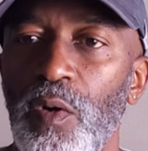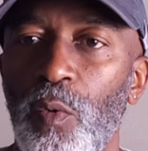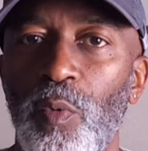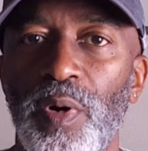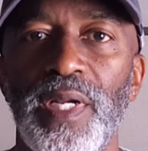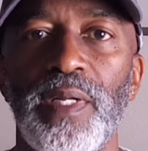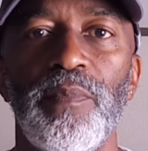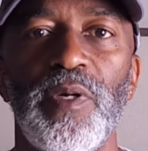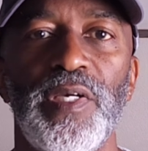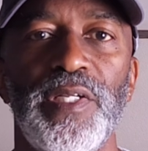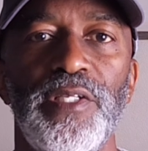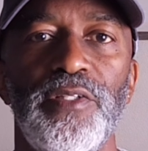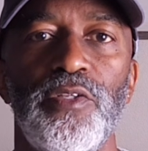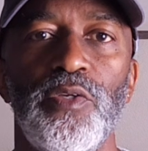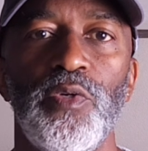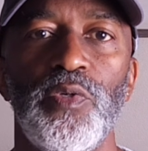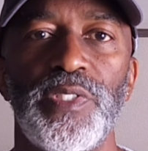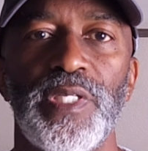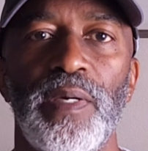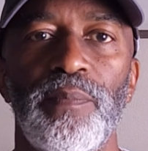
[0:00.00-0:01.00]
What I'm gonna
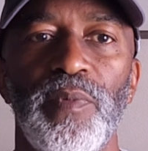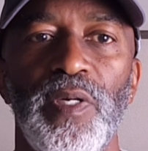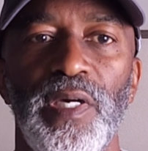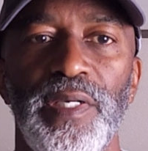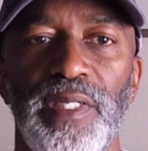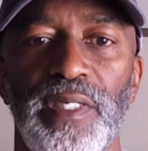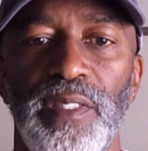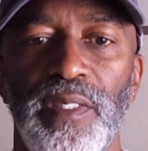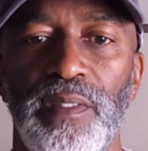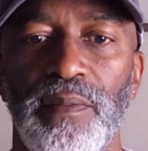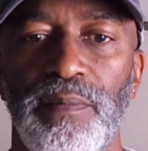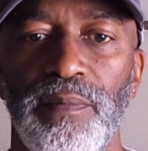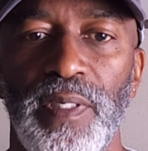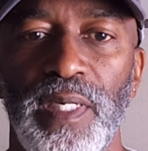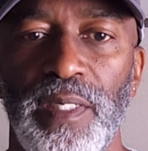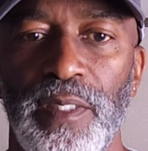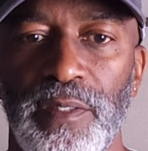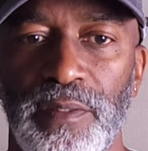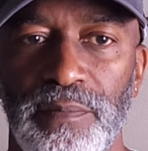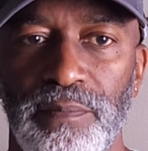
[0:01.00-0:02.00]
do is I'm
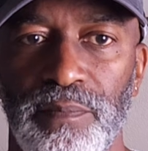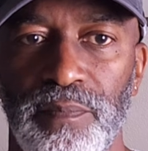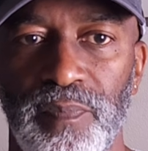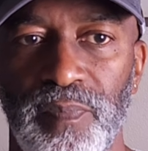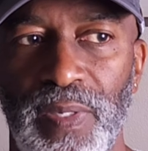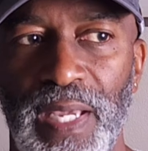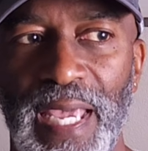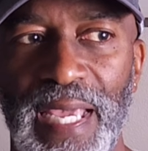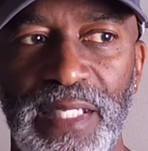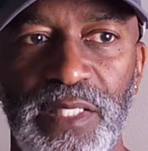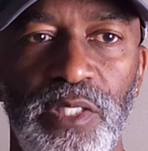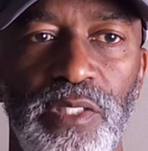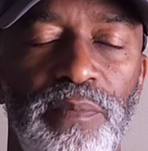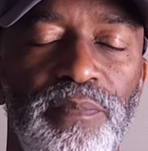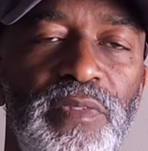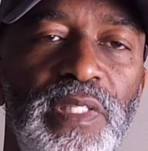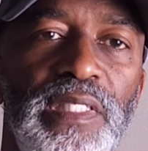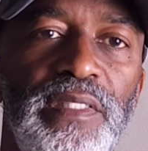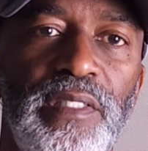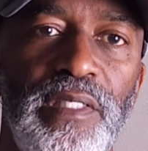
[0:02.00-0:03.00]
gonna add
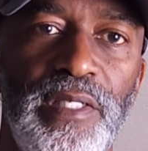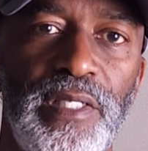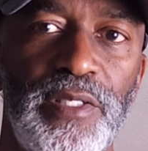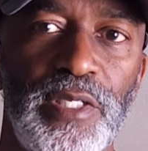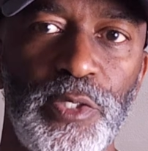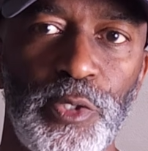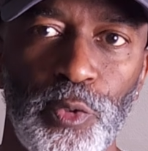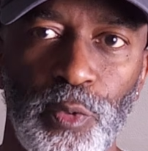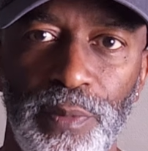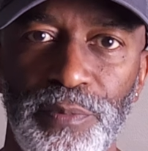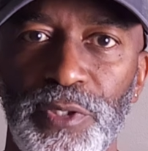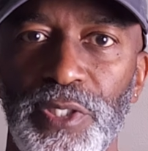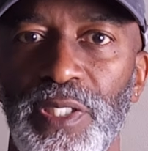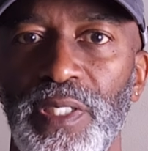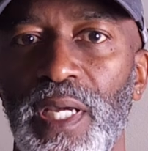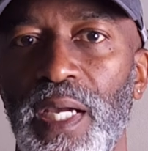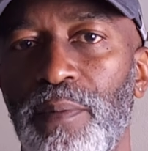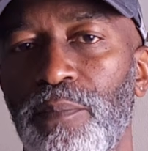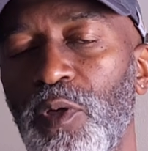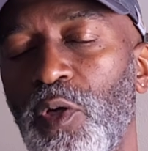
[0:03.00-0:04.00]
something to the
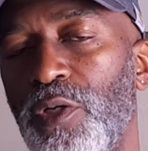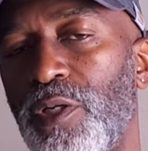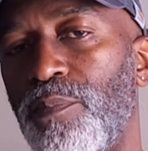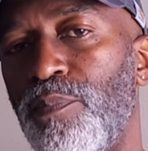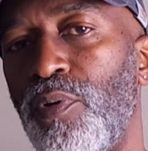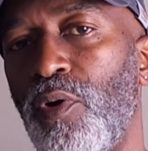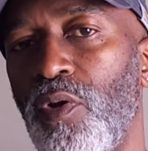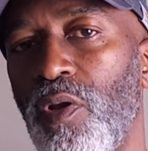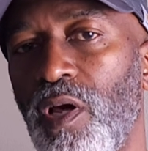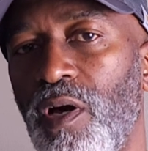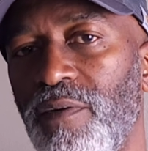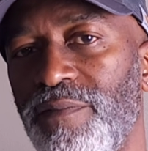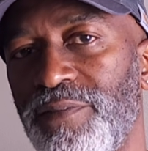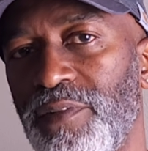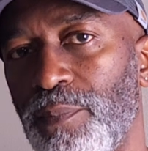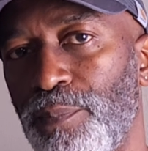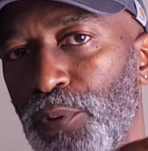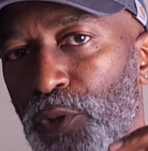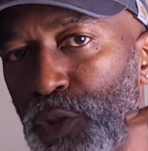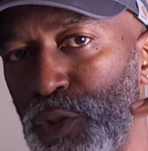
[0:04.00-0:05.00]
description. I'm gonna pull off
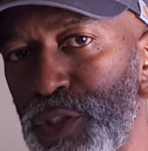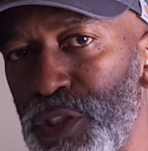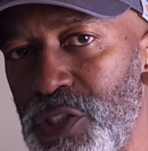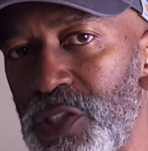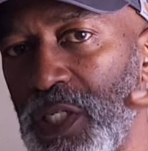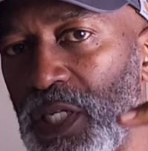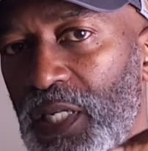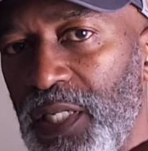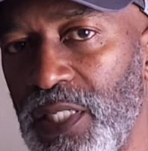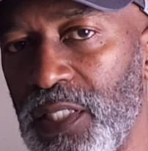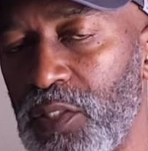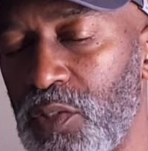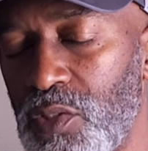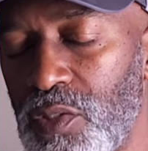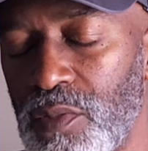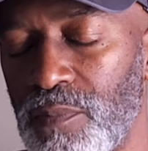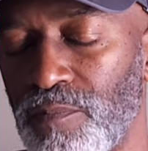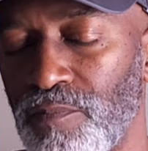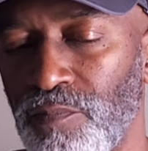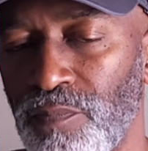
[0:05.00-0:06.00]
the purchasing
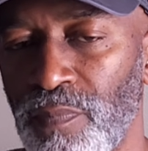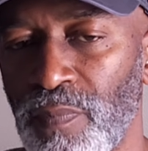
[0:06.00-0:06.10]
links